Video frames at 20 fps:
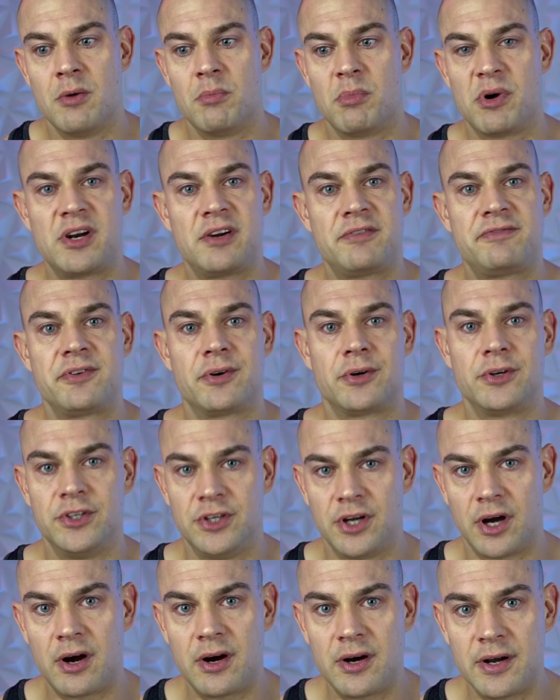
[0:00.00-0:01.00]
But if you're
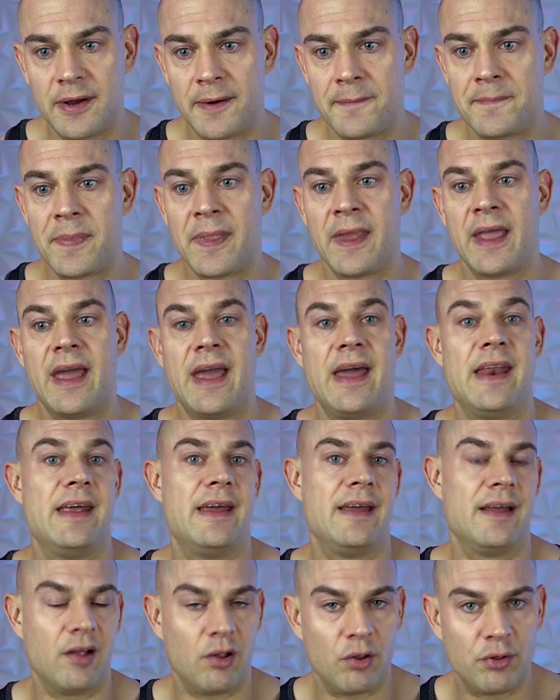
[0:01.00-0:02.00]
young and
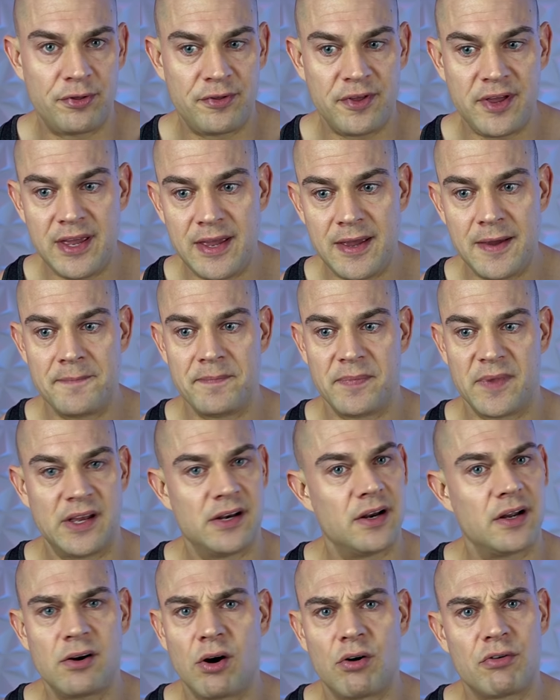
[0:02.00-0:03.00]
healthy and
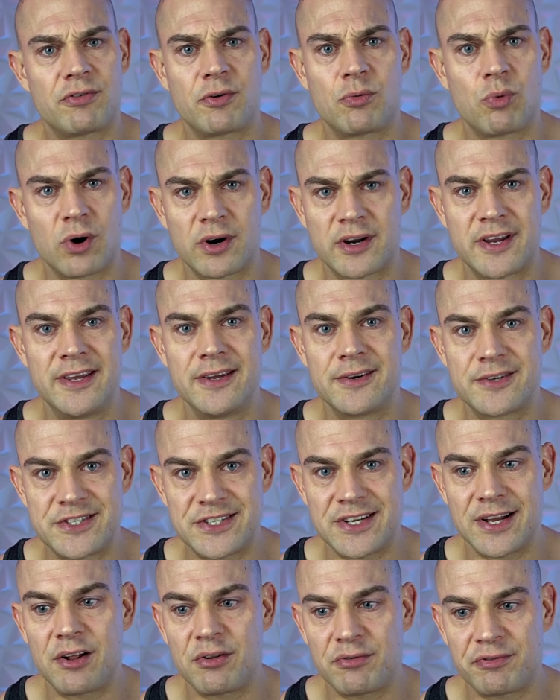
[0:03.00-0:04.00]
not overworking
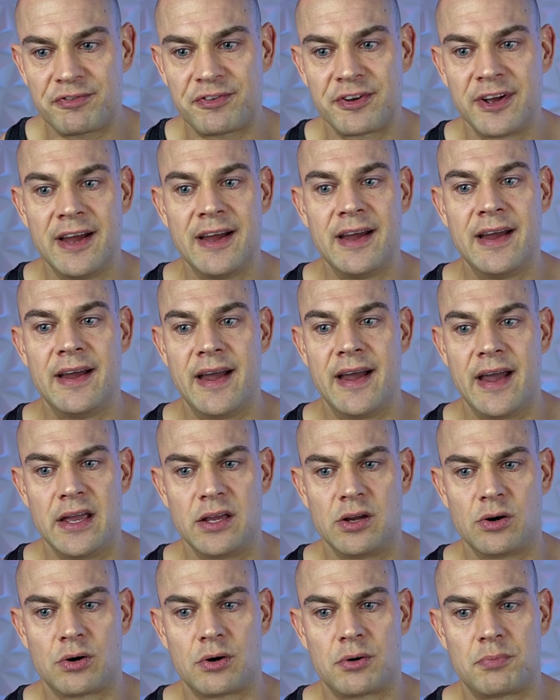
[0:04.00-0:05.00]
yourself, and
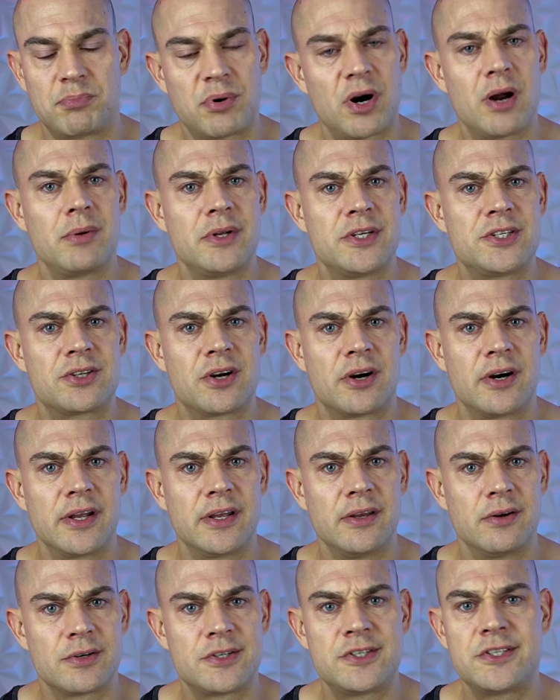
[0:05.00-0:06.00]
you're probably
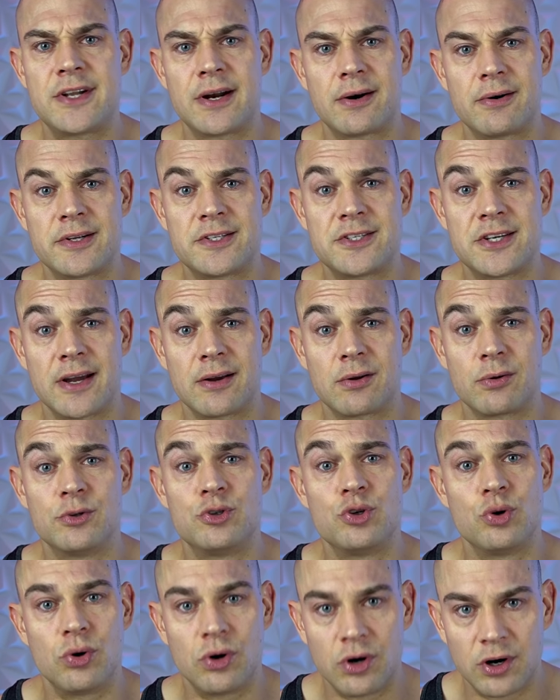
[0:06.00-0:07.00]
starting your steroid cycle
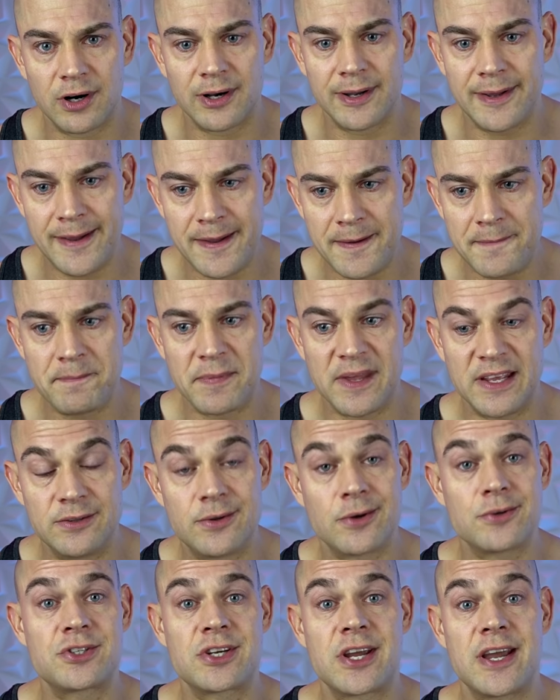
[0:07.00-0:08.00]
too early, in
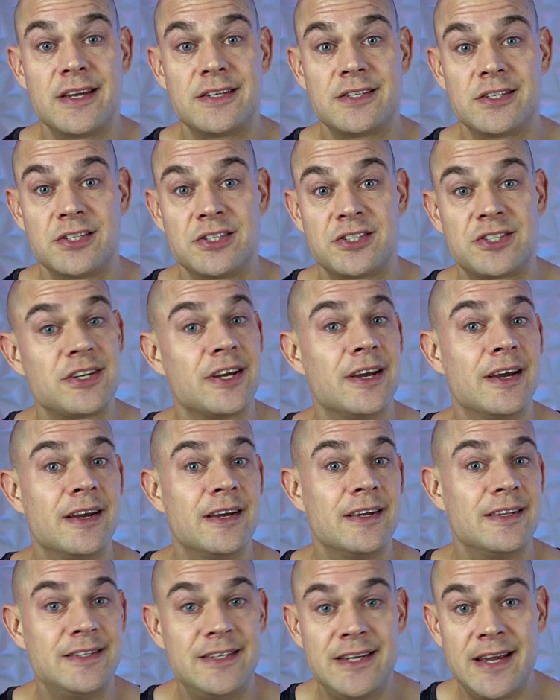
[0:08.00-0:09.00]
those cases,
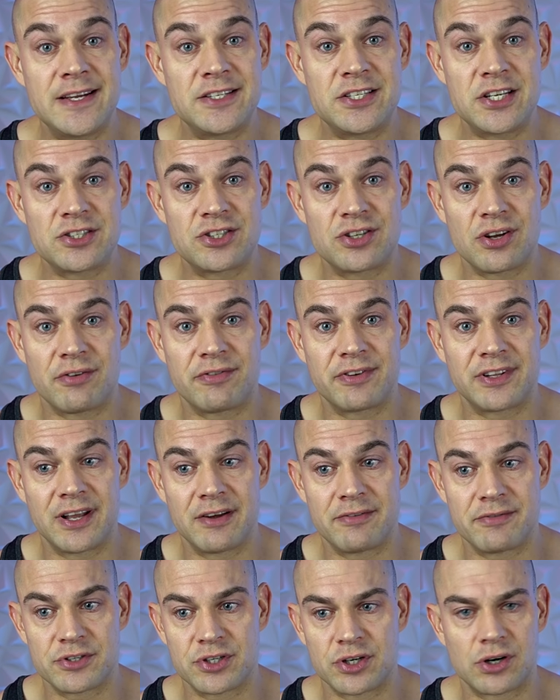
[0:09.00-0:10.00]
DHEA sulfate
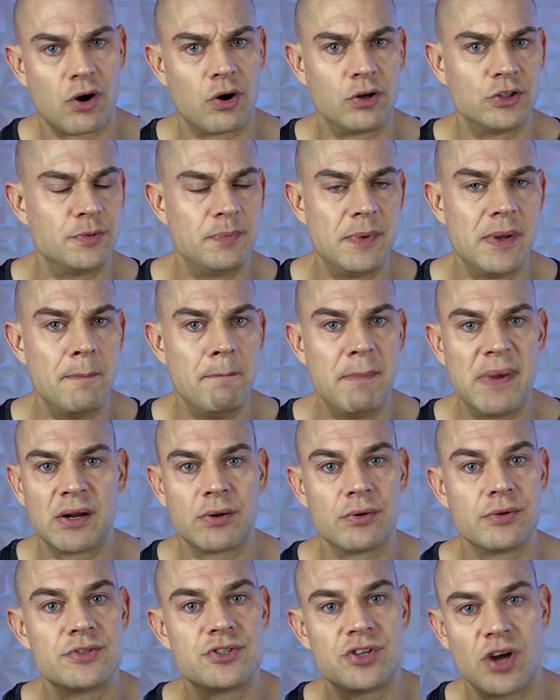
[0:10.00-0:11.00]
levels are going to be
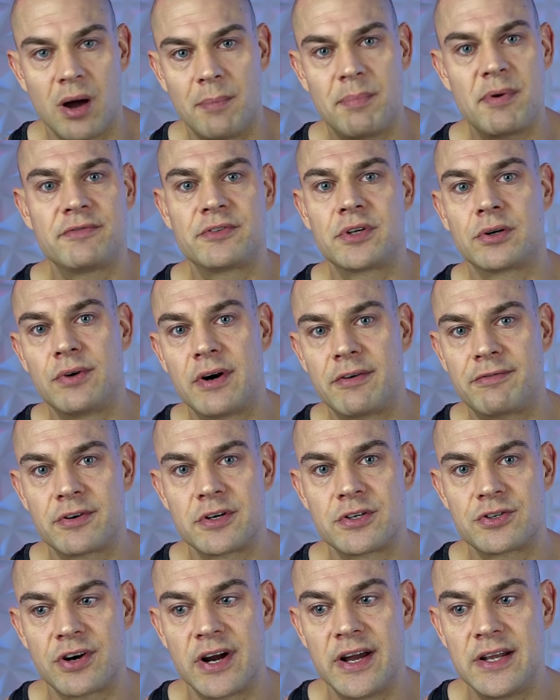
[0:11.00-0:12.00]
middle top of the
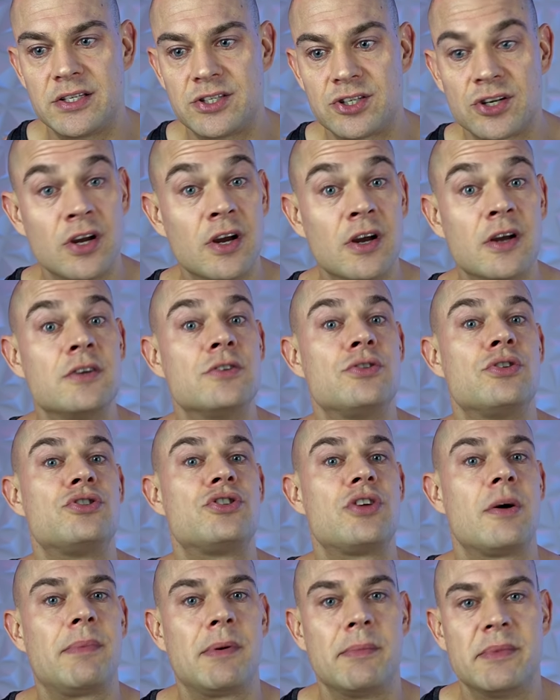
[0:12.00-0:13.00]
reference range. So
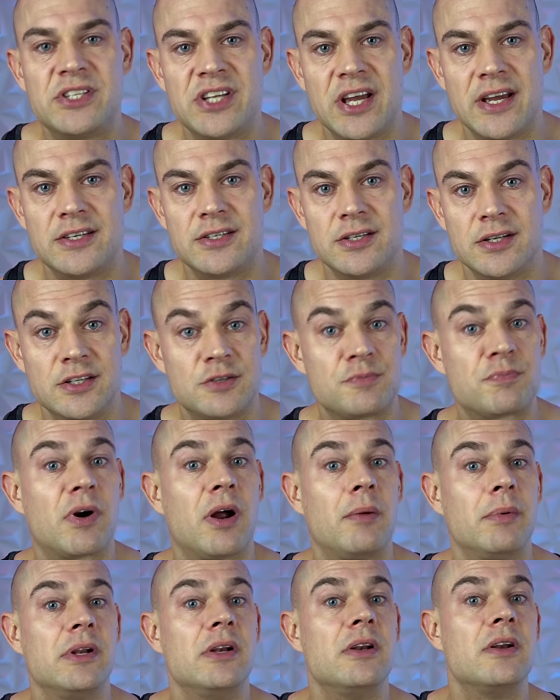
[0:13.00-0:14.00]
supplementation is
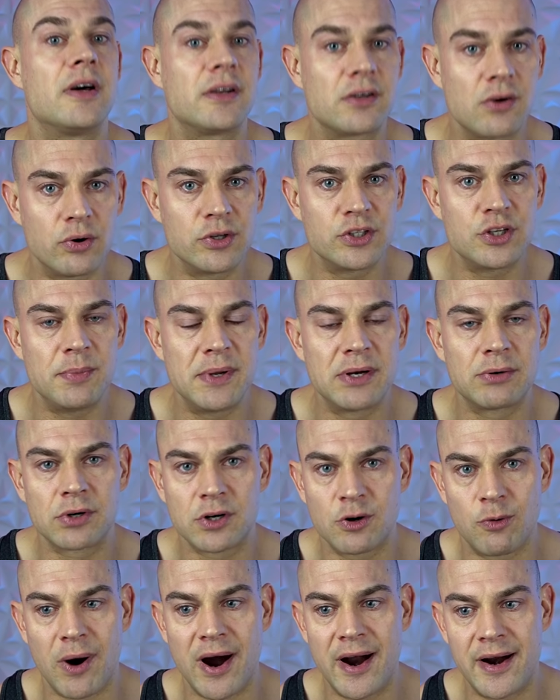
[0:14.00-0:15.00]
probably not going to be
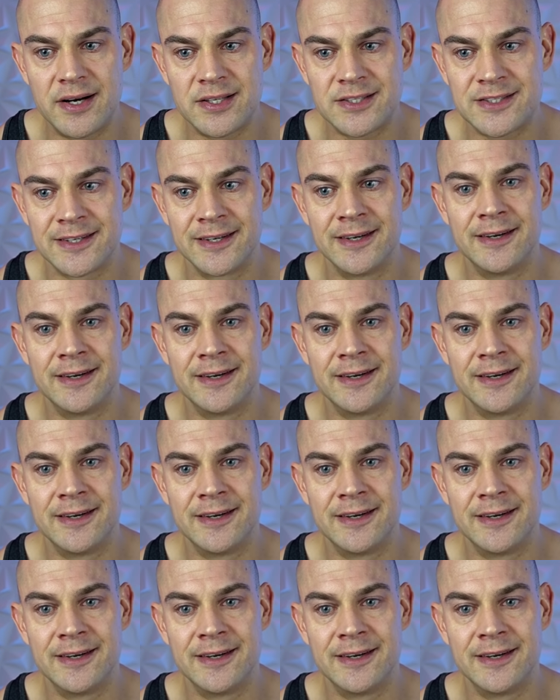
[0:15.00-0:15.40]
required.